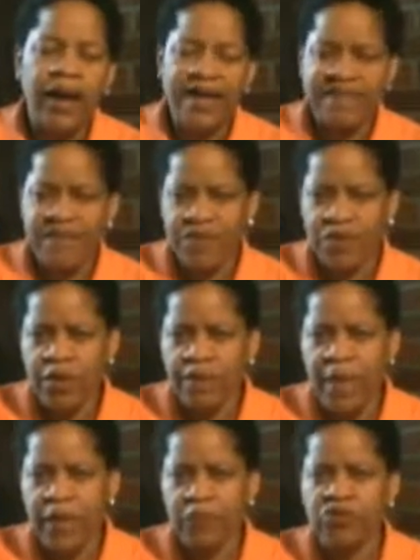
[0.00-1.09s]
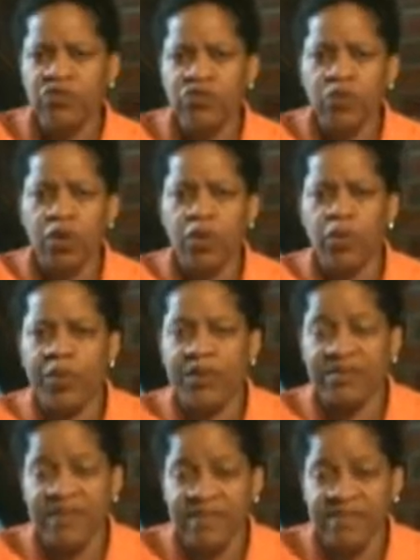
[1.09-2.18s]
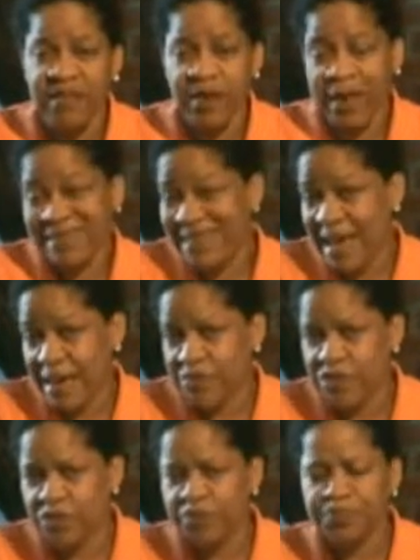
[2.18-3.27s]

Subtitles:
as I feel compelled to or when it's necessary and time to.